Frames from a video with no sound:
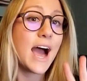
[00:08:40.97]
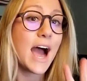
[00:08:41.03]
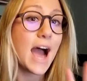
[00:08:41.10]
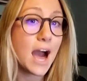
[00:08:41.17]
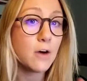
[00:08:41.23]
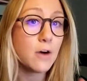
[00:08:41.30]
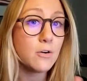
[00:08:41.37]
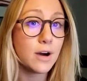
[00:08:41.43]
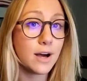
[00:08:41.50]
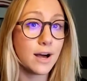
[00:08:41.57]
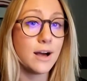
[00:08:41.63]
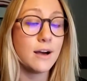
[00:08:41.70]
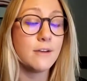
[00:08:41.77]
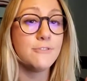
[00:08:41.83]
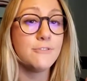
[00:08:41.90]
out
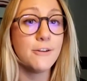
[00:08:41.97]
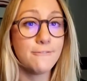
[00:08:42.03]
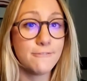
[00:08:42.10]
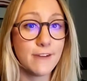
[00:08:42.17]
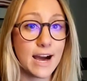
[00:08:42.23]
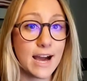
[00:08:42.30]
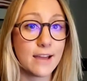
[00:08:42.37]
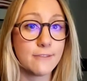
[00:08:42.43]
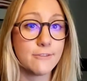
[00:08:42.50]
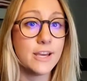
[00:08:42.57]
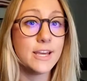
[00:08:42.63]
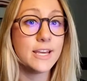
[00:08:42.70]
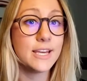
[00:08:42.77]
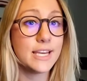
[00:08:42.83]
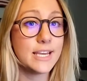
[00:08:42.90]
of the five
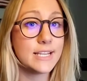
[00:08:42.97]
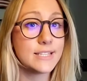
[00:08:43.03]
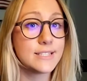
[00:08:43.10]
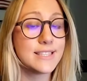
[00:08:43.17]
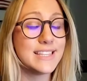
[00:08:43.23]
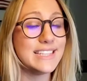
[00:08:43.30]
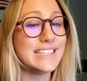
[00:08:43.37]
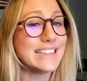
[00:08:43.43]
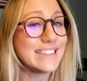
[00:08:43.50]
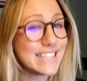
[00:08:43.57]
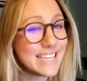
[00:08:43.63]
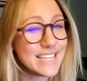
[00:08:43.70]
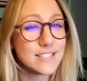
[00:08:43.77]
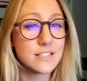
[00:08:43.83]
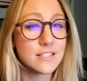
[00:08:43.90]
is the
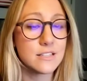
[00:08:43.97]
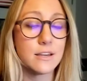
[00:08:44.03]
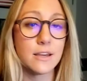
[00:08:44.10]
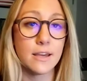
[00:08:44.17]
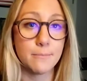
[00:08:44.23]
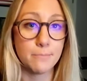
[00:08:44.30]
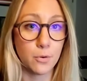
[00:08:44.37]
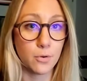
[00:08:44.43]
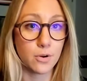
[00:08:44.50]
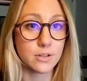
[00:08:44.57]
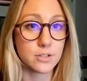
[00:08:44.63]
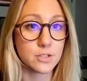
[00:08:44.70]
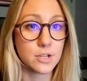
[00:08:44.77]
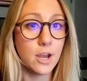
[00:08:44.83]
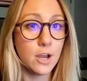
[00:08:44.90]
least
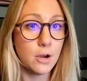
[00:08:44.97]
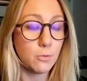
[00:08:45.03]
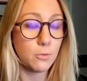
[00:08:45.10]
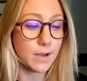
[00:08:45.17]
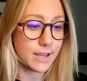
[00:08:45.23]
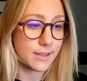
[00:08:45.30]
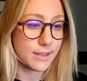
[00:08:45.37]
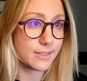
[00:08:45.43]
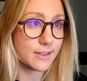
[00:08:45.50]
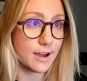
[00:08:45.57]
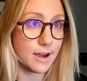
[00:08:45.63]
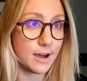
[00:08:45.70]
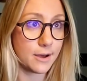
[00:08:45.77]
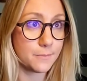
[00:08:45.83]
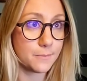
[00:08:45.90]
important, with
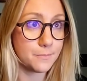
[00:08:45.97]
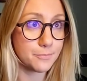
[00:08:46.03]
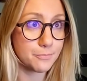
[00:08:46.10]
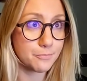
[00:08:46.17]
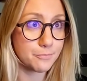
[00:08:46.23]
um,